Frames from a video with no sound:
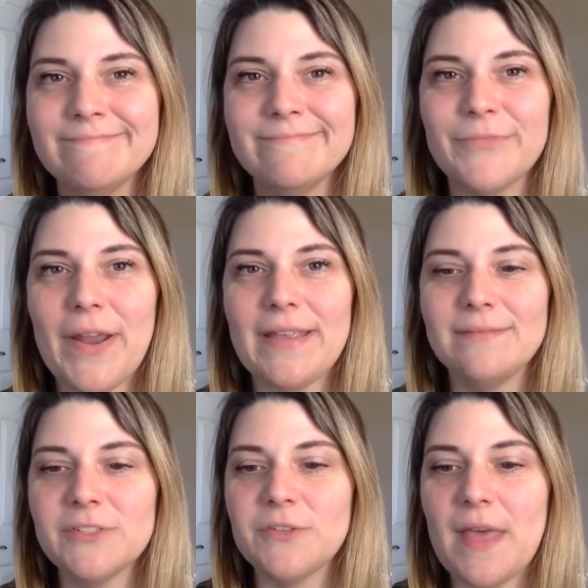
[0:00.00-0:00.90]

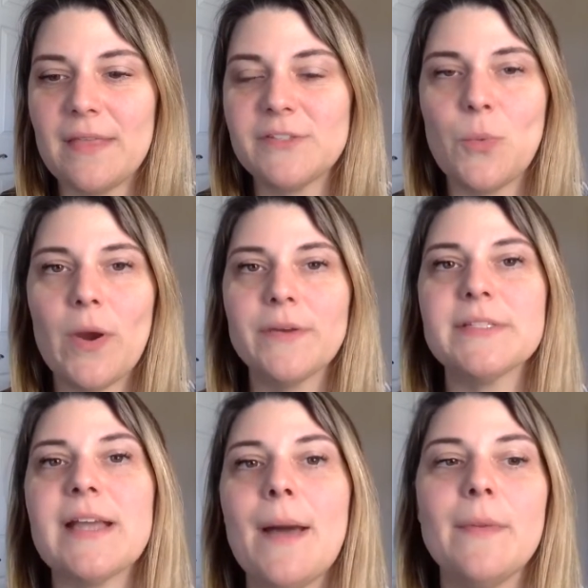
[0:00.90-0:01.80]
right? So where is
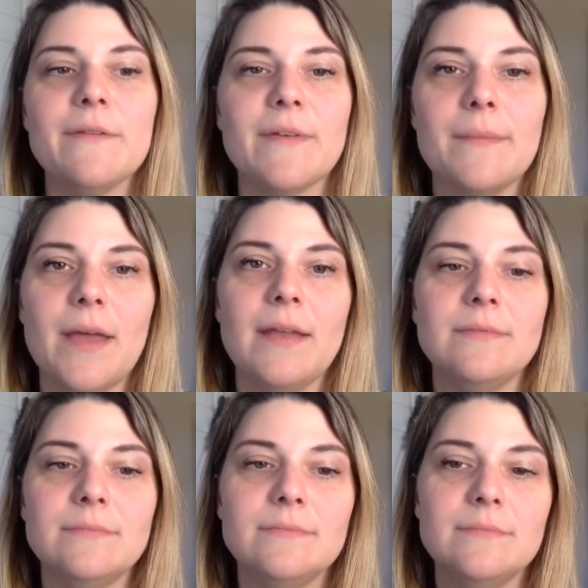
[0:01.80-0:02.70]
it coming from then?
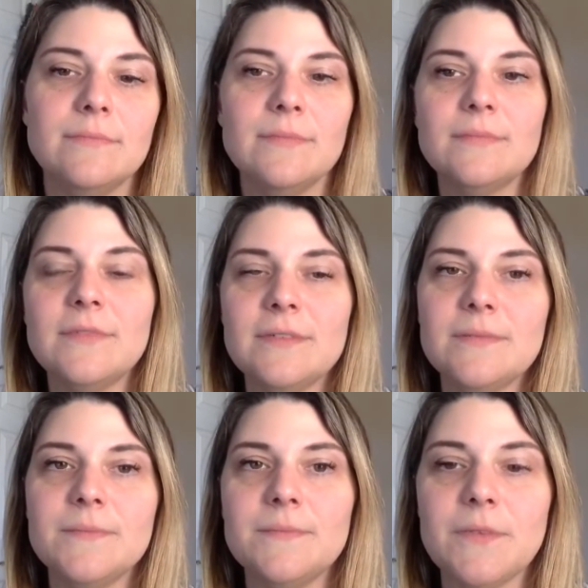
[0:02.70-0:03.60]

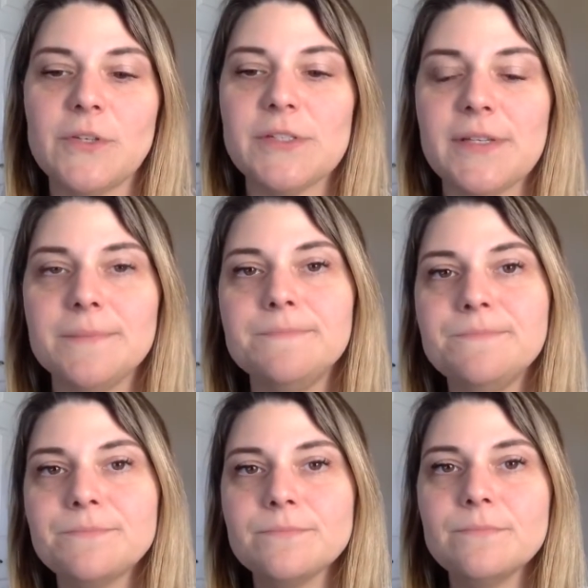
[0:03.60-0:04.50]
You see,
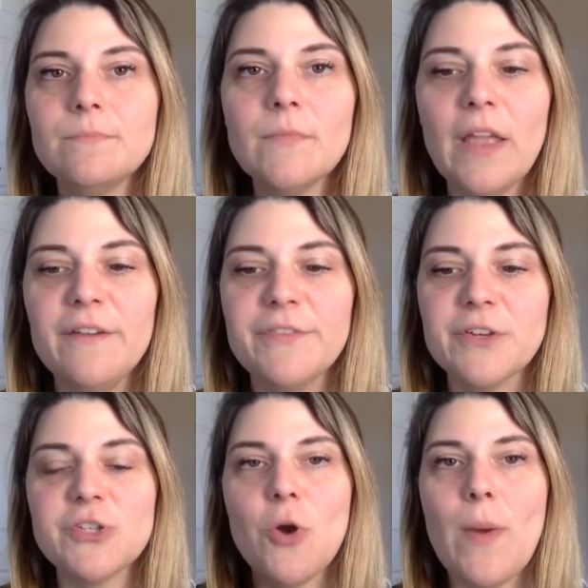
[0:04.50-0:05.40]
if
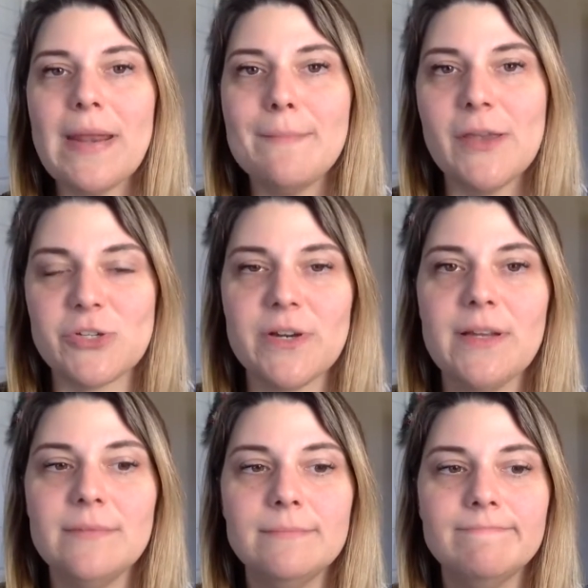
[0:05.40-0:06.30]
there's no way to measure
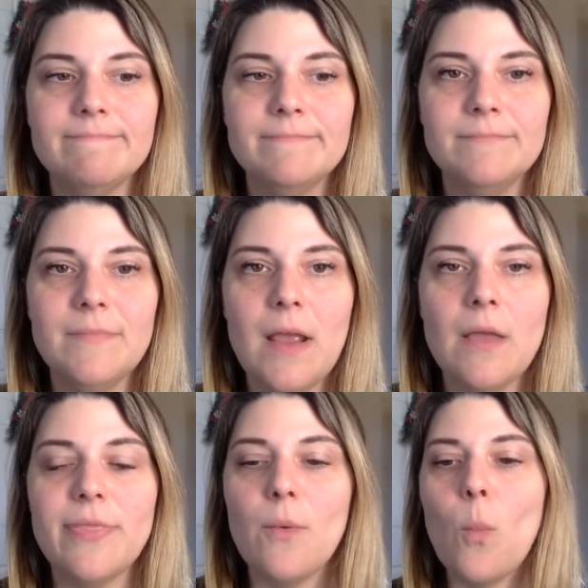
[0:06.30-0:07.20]
it,
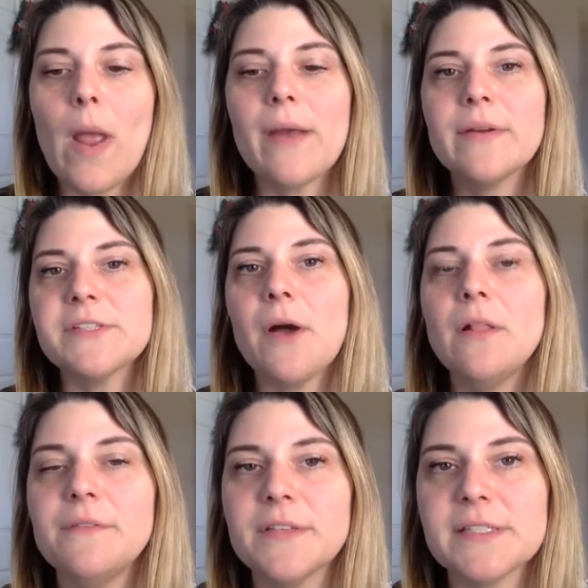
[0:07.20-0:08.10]
then where is
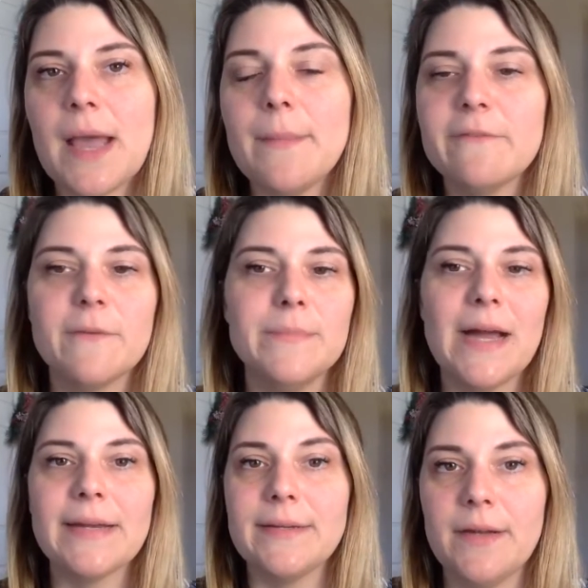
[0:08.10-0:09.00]
all of this coming from?
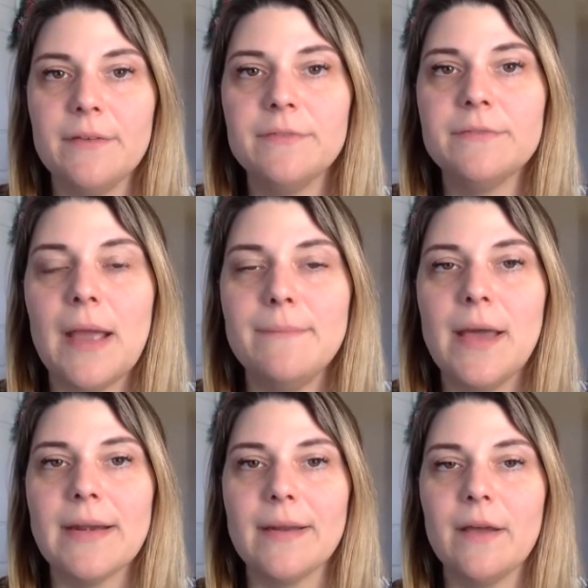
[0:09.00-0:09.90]
Not enough. I'm
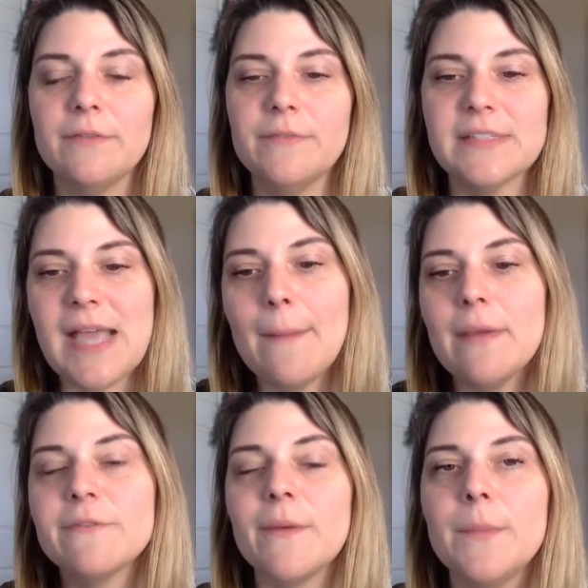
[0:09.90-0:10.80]
not enough. It's
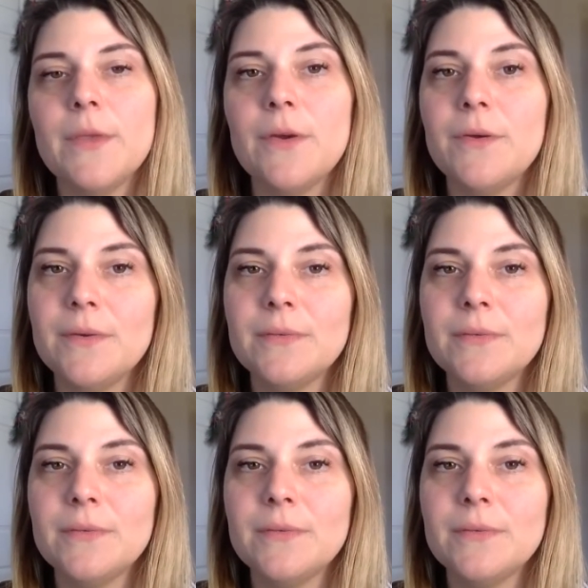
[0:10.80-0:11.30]
coming from you,